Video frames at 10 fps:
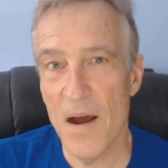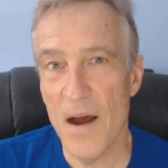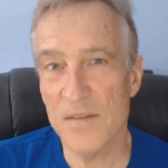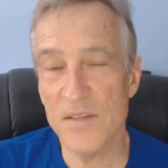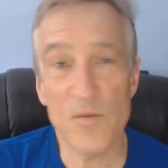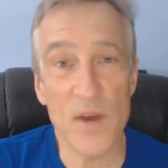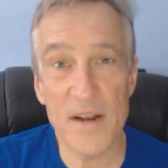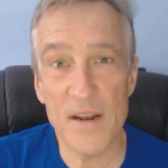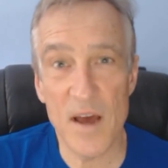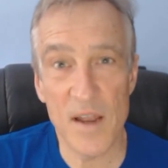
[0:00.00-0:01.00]
uh, to create
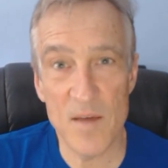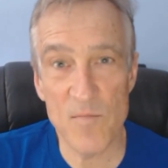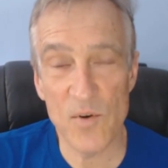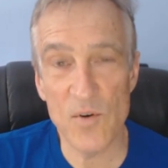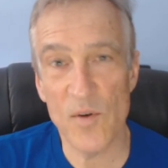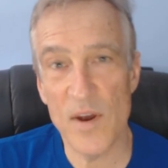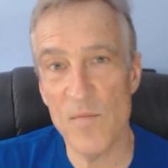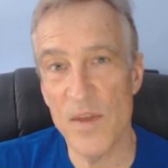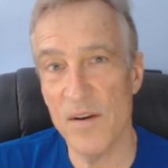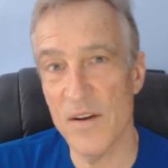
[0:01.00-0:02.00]
an online
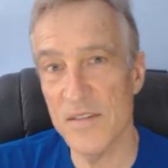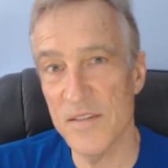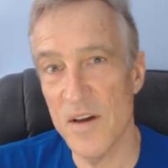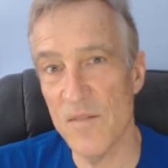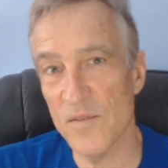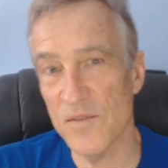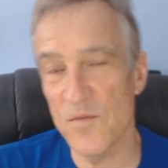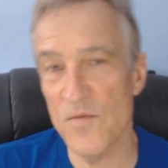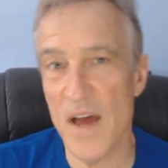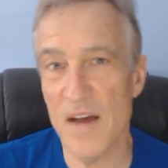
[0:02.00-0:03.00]
program that you're going to sell for
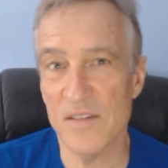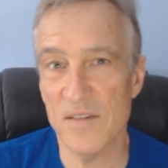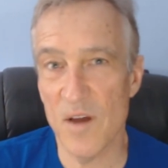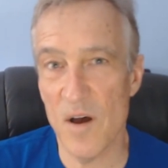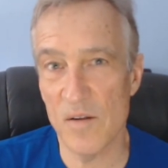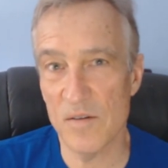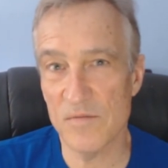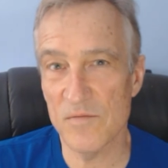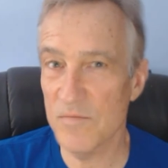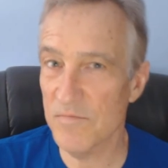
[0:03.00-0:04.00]

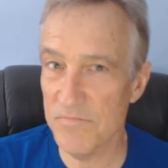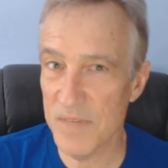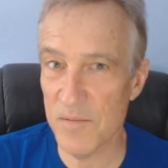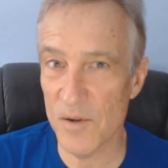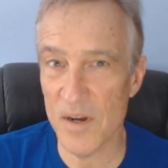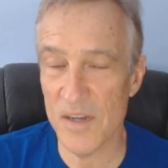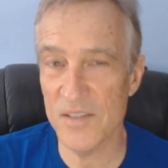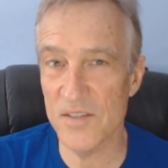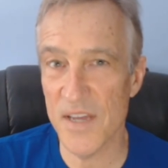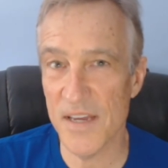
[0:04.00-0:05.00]
$2,000. Well, people aren't going to
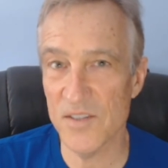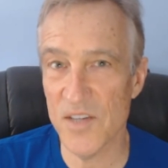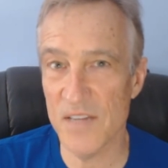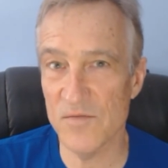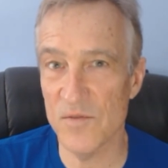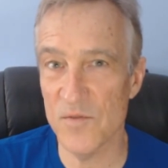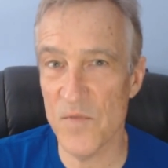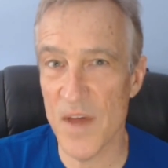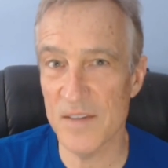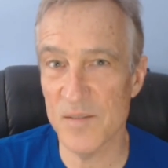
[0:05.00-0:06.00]
just take a chance with
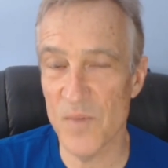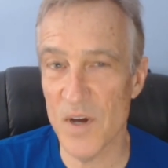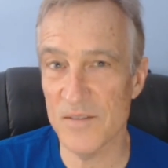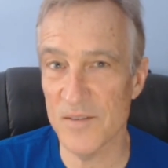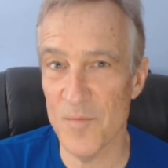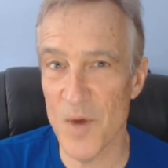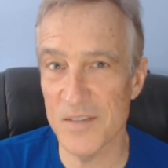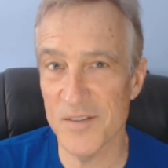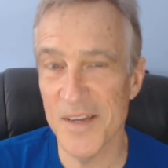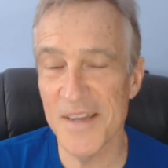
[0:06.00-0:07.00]
2000 bucks so
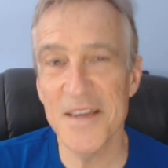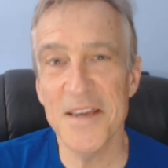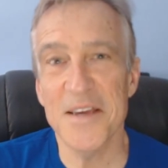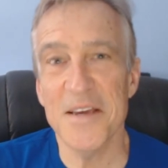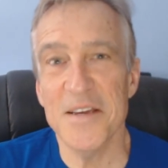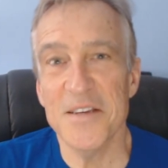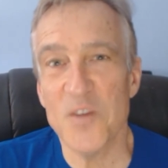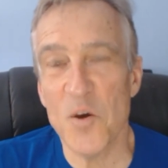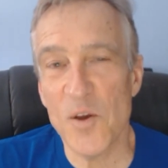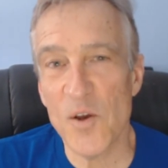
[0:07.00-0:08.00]
much.
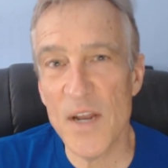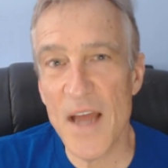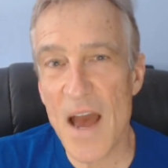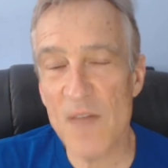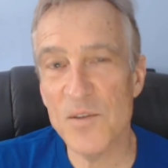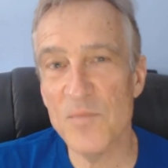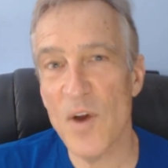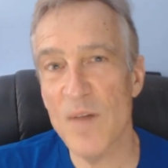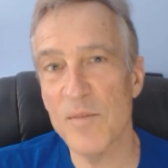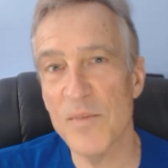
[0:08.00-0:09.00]
So you're going to have to
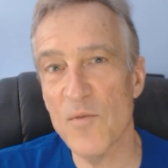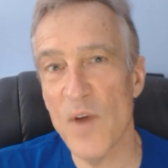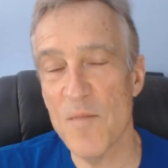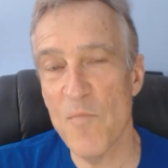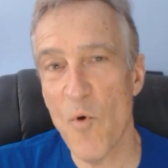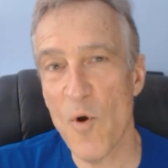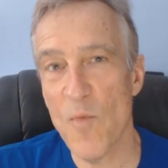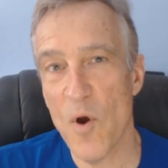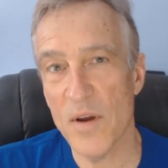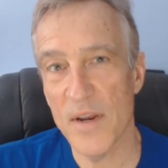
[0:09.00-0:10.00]
probably write more
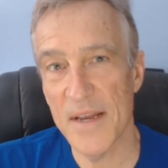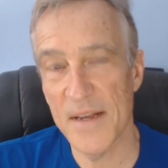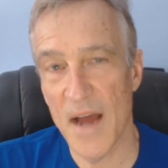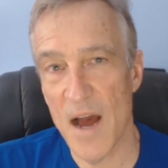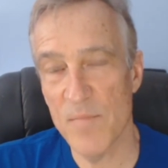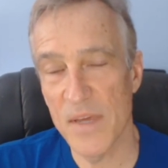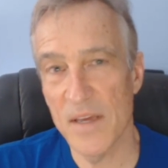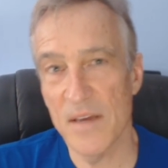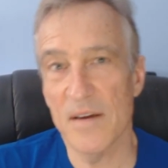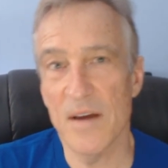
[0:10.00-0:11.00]
marketing
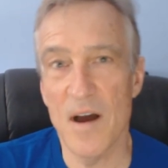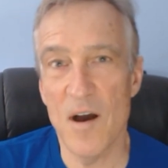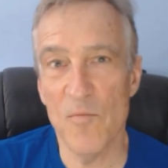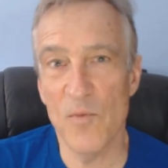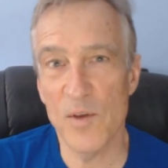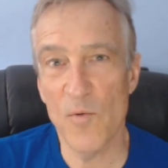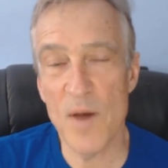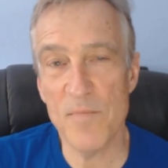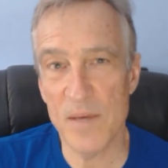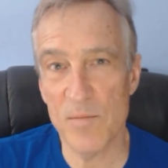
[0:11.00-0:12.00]
copy um, when you
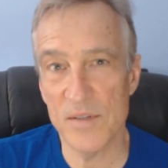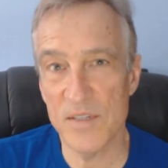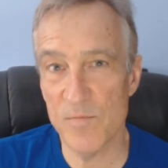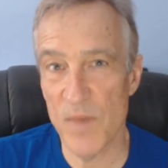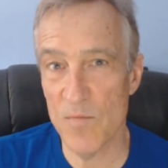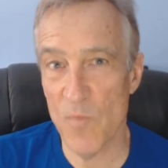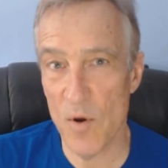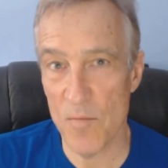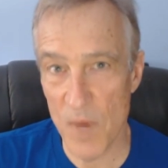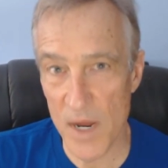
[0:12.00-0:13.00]
want people to spend
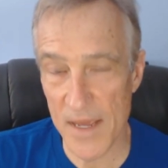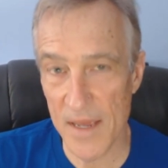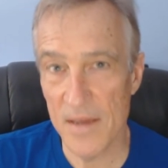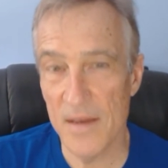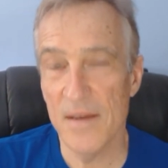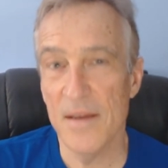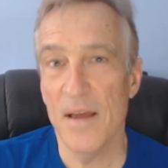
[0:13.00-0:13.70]
more money